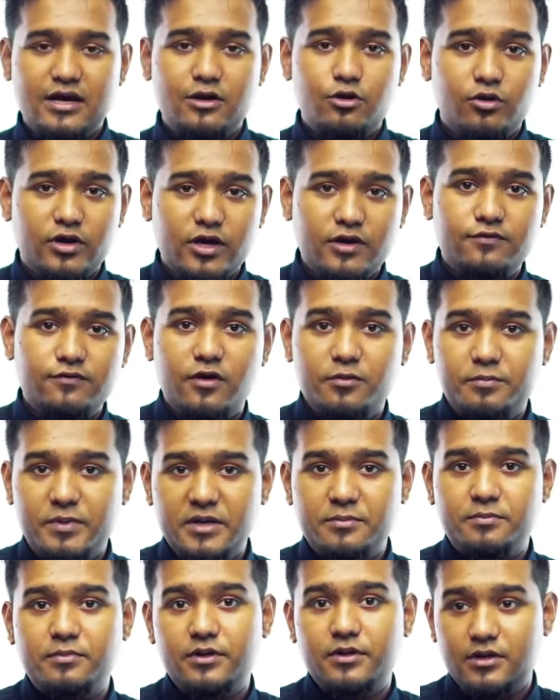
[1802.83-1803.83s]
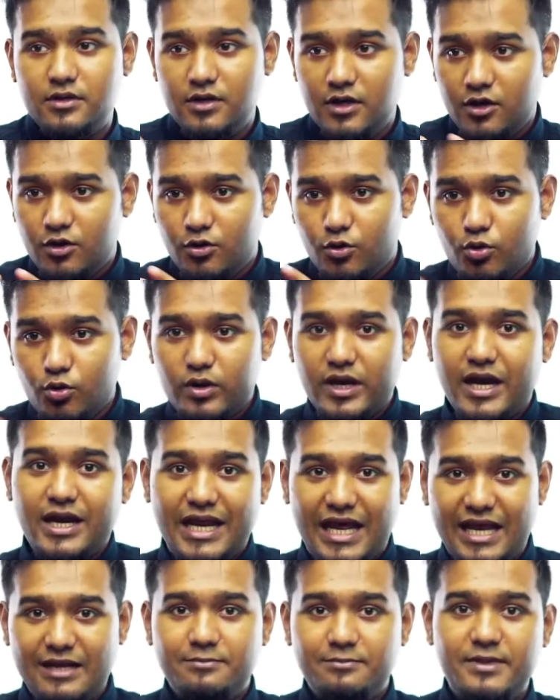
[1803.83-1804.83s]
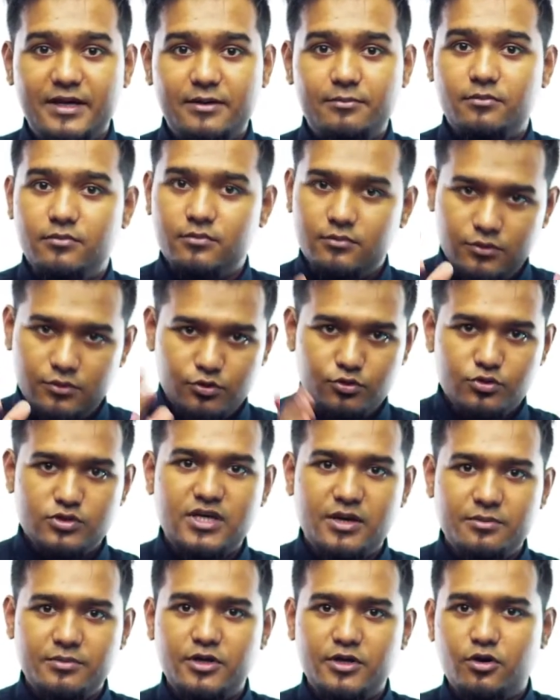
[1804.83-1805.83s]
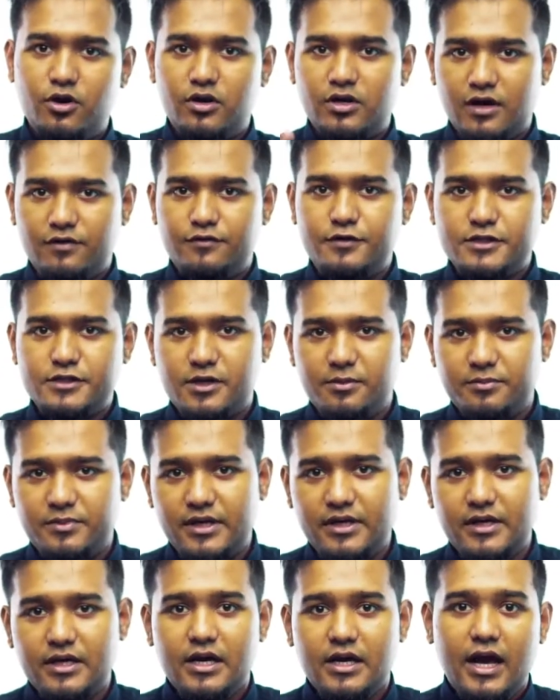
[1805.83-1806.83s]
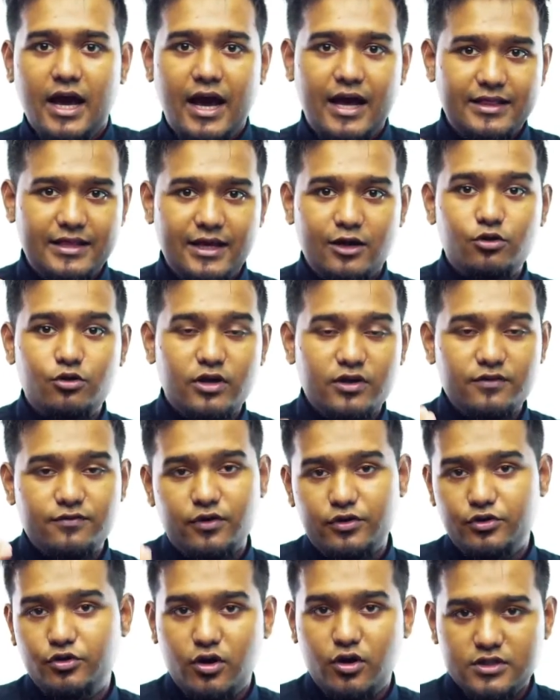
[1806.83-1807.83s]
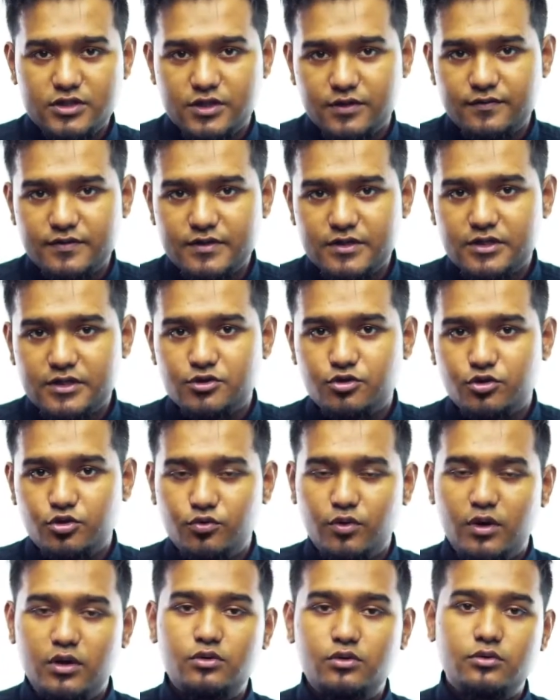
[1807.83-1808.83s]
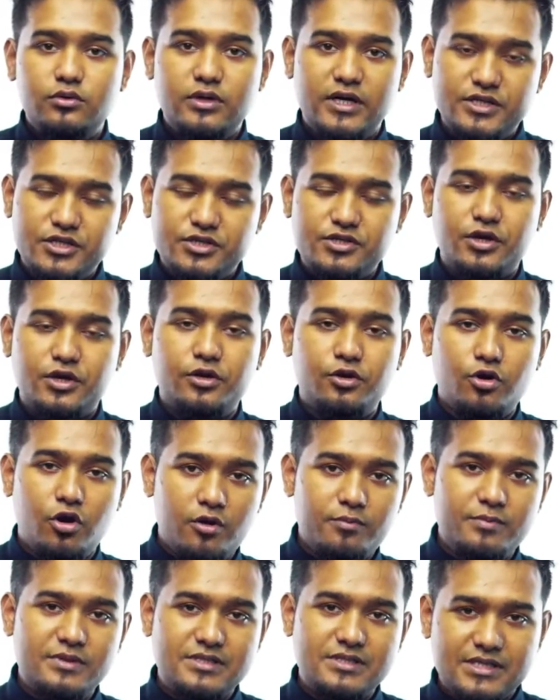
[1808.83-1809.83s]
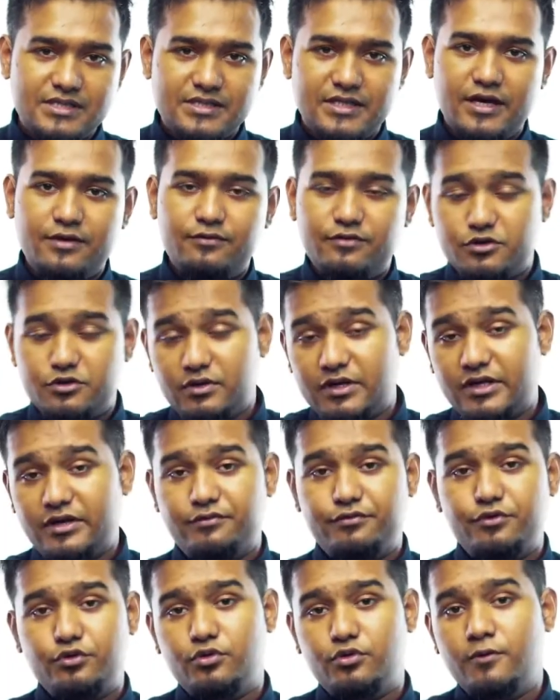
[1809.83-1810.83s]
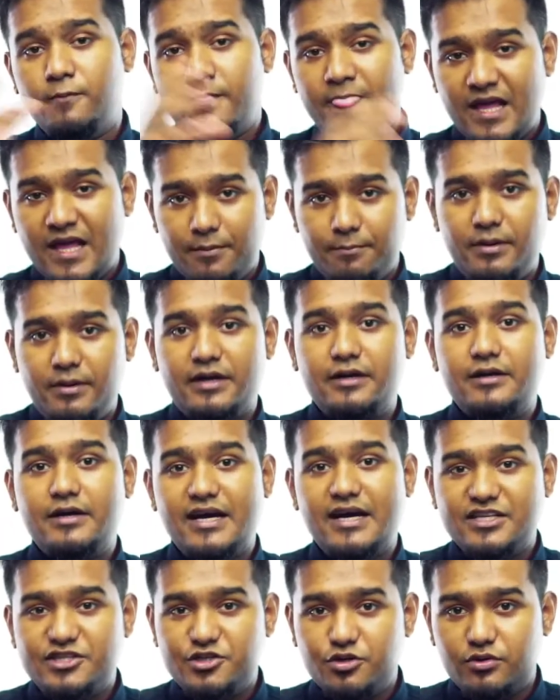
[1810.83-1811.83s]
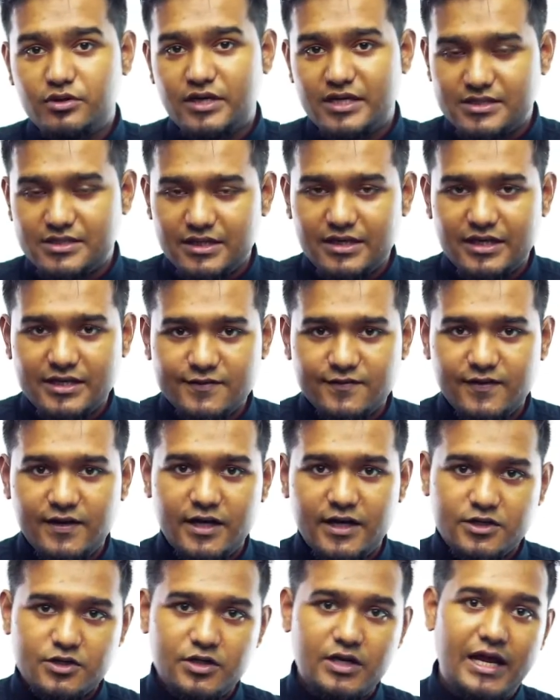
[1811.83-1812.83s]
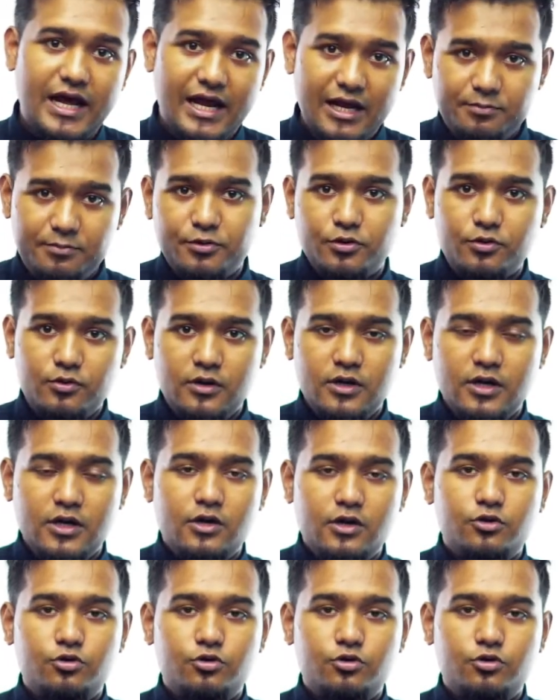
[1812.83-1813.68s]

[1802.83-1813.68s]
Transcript: and looking for people who can help them do something or cover something, and they're looking for your services. So you want to register your business there, which will give you better SEO result as well. It will help you